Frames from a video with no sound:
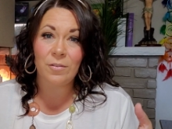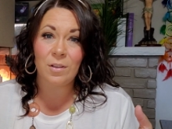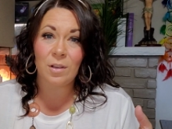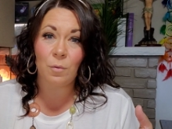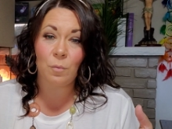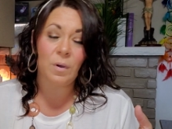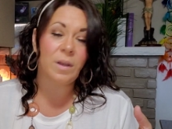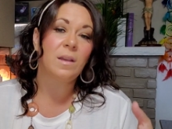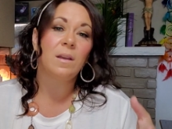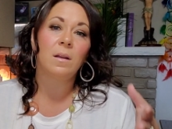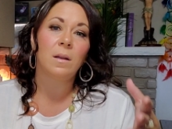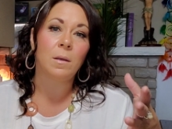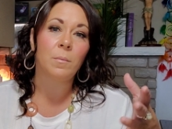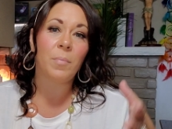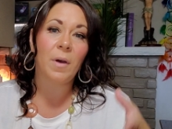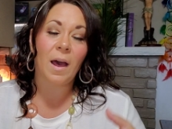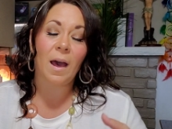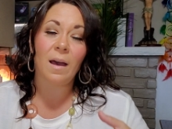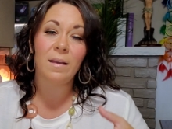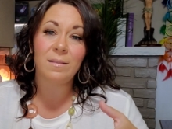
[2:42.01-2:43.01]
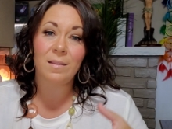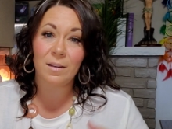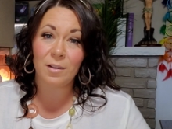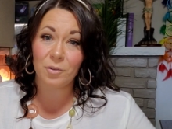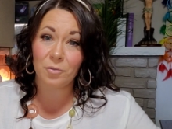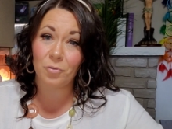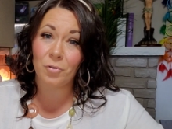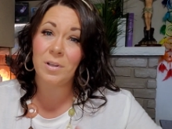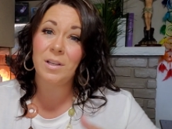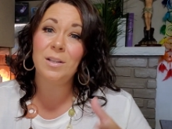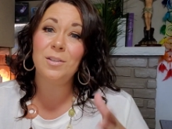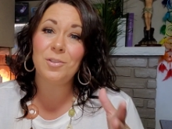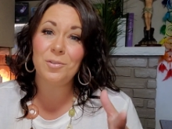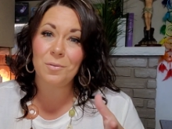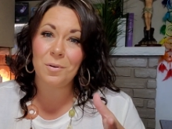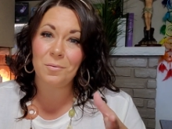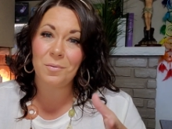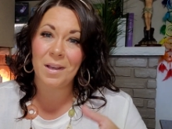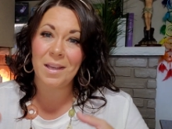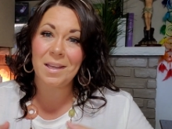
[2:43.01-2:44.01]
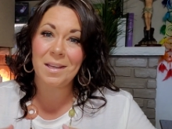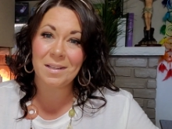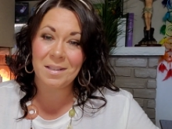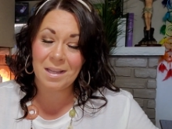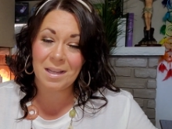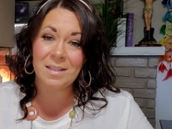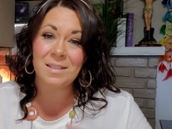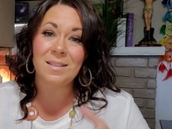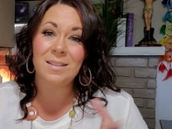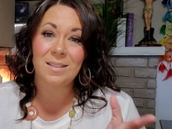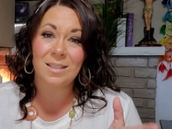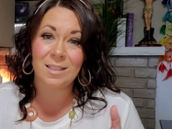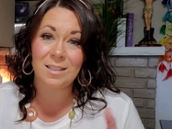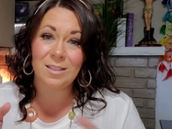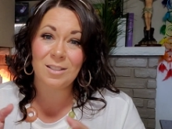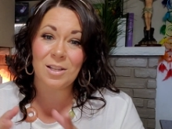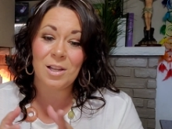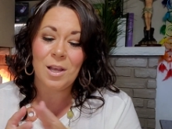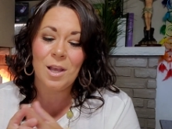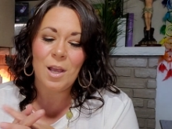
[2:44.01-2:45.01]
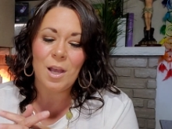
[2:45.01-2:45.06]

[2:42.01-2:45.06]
the awakening path that agreed to awaken and assist